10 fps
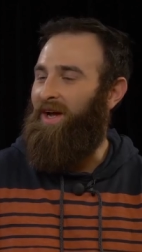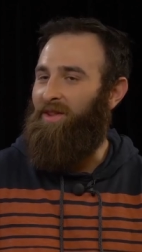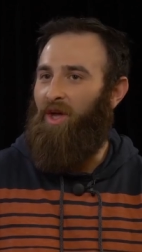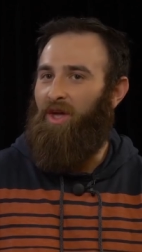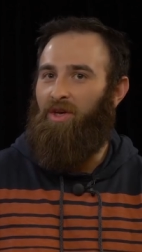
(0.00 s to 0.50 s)
and
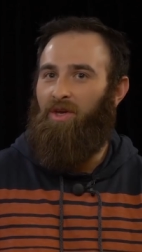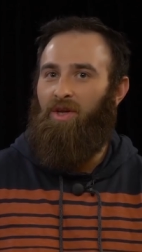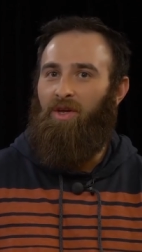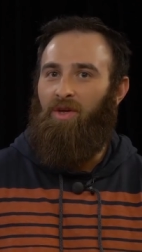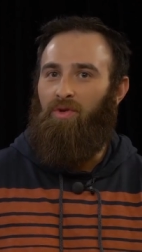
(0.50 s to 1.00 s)
like
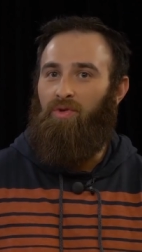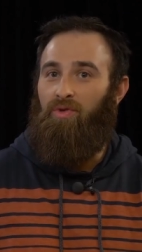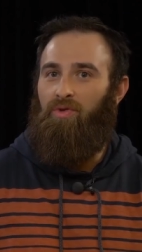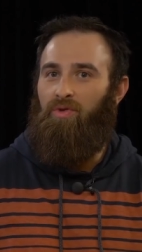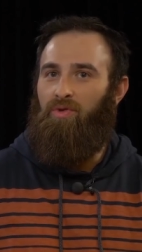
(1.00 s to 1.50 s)

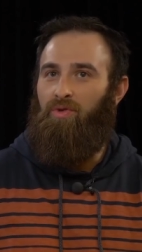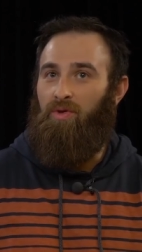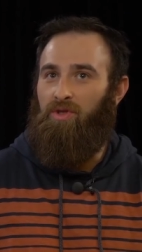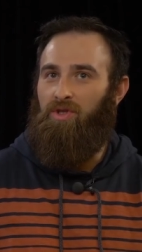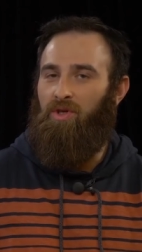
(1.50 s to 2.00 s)
you
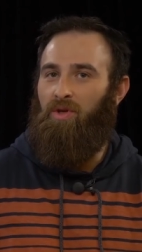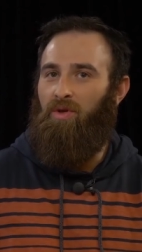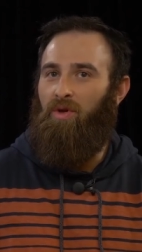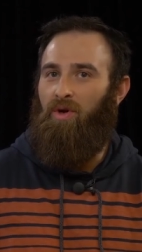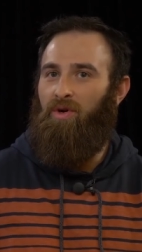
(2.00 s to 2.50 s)
can
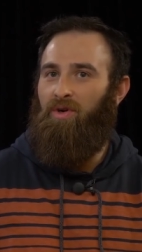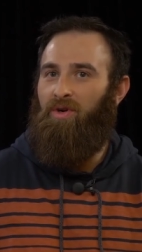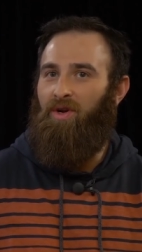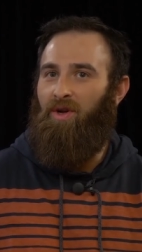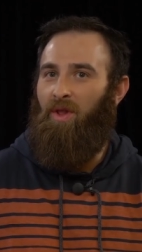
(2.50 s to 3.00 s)
still
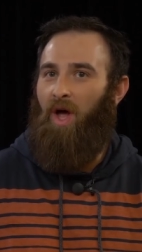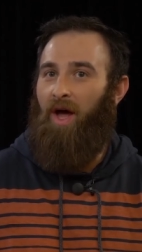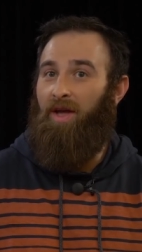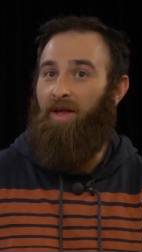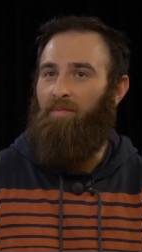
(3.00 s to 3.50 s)
learn a
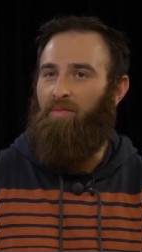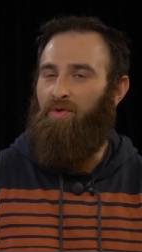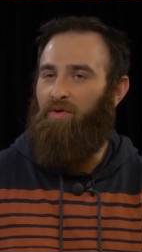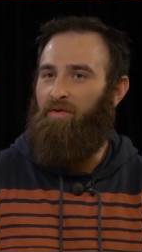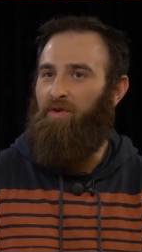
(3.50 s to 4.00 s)
lot and
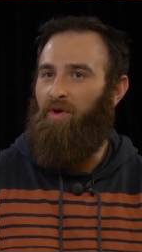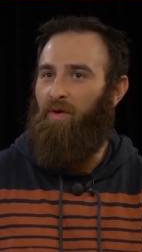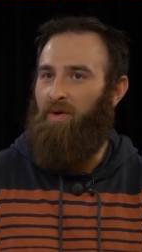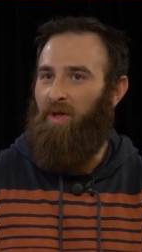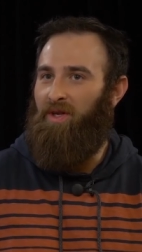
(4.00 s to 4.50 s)
improve your
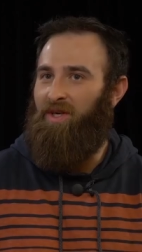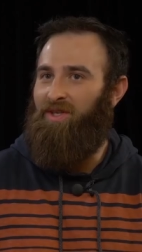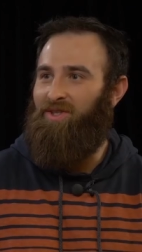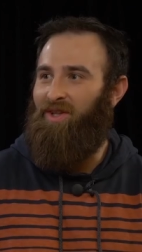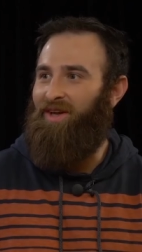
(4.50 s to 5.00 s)
ability
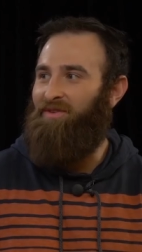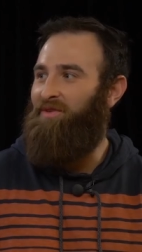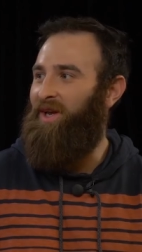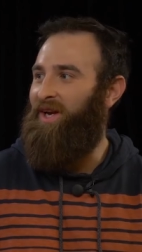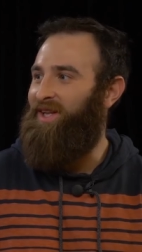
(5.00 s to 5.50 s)
to like
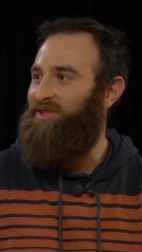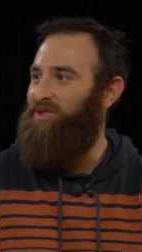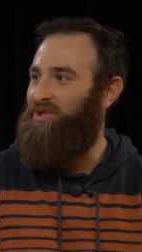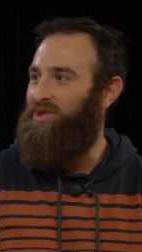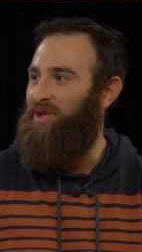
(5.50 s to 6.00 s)
fight against
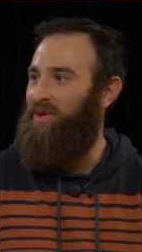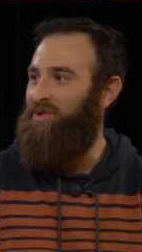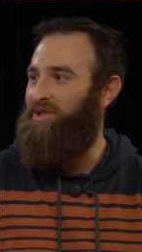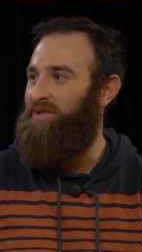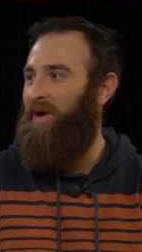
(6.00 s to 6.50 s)
those
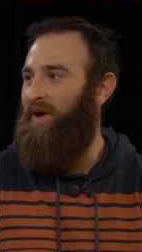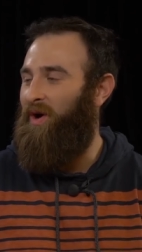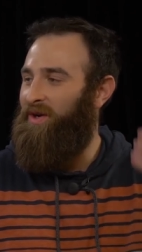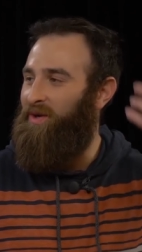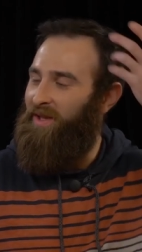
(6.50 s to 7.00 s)
conclusions by
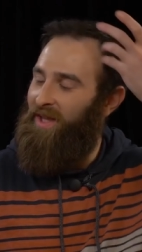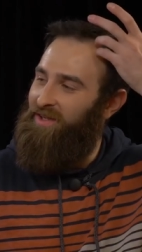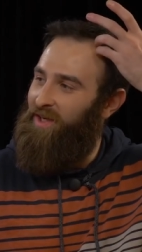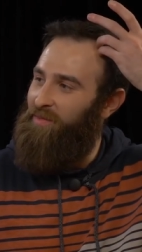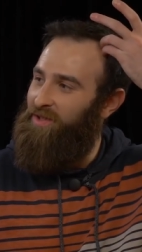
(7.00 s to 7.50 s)
arguing
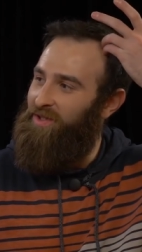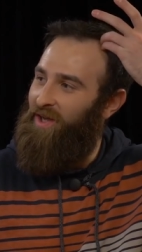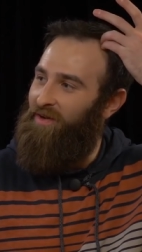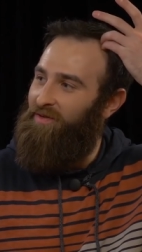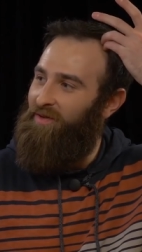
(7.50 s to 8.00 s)
that type of
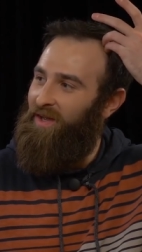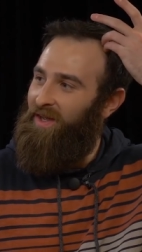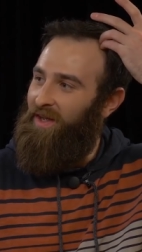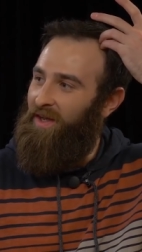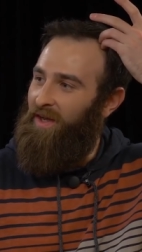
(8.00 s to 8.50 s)
stuff.
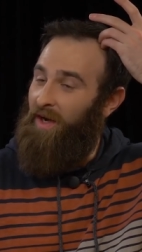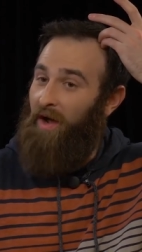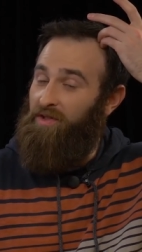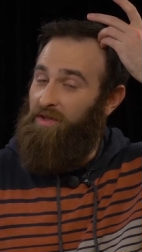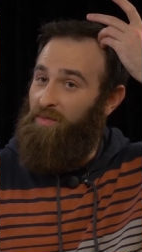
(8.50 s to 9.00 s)
Yeah. And
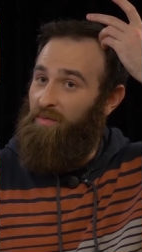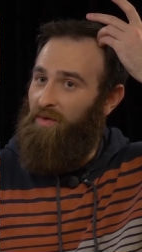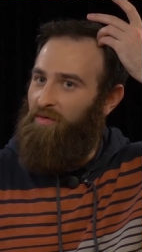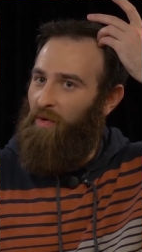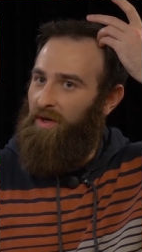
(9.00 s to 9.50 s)
obviously, people
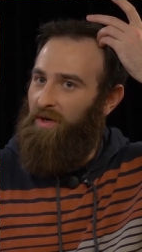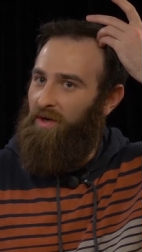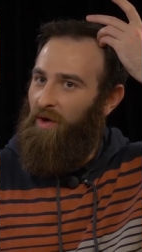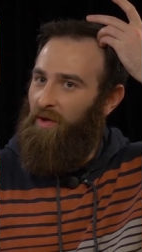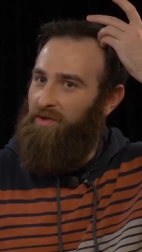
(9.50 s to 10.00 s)
avoid it
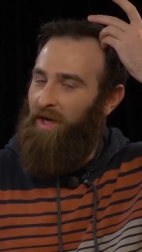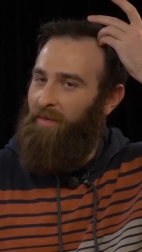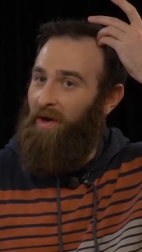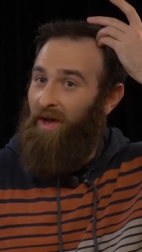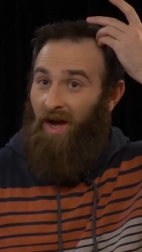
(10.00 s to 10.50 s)
all the time
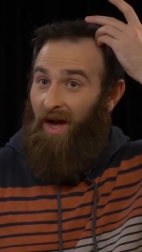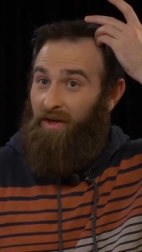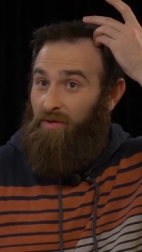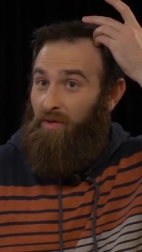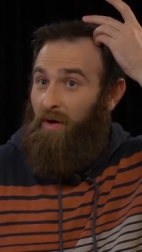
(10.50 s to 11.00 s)
now. I
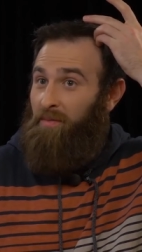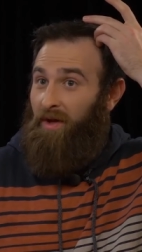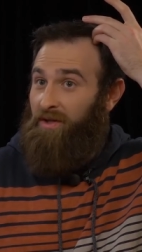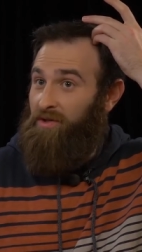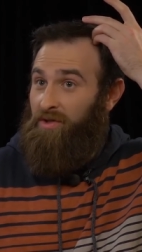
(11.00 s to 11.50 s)
grew up
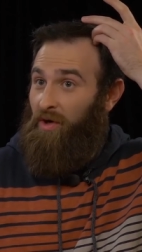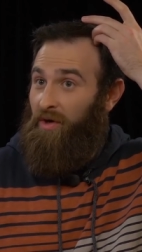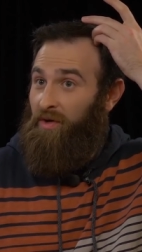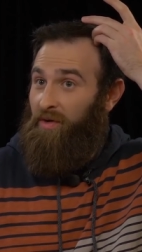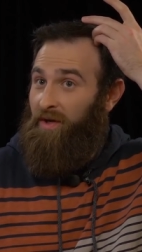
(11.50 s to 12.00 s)
like just
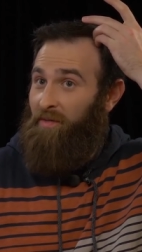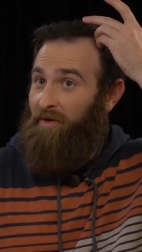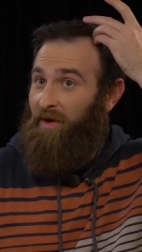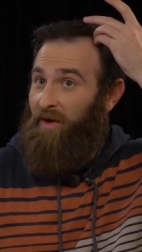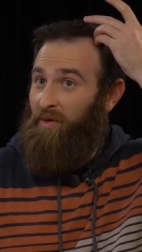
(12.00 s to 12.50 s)
arguing in my
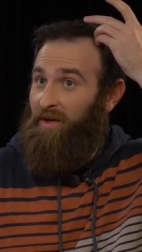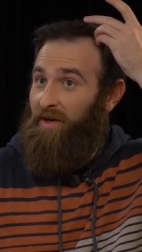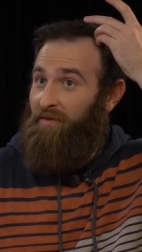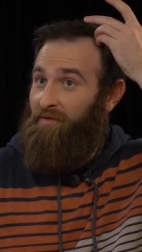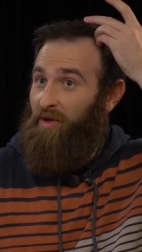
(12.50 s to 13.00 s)
family, and
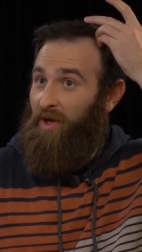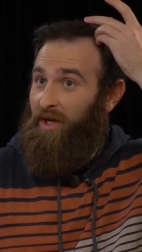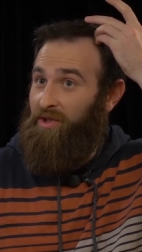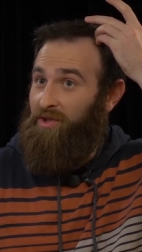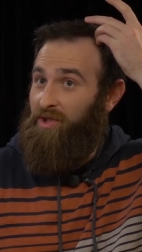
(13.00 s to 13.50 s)
I feel
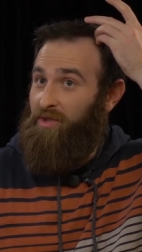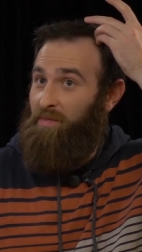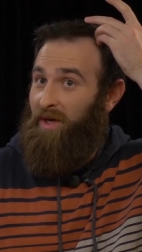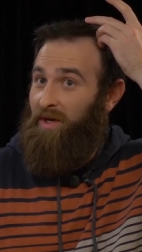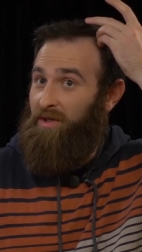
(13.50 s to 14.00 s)
like it just
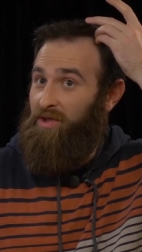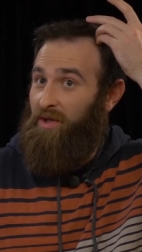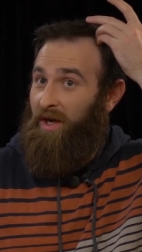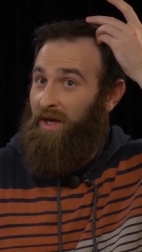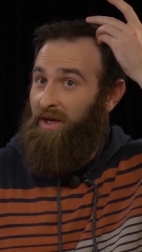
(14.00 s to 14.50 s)
made it so
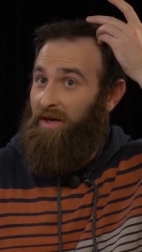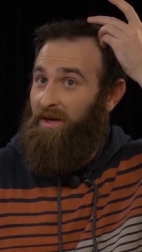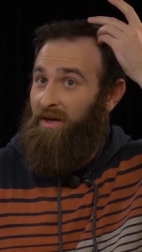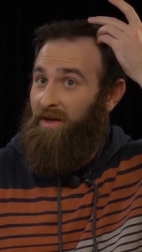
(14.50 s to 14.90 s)
that I can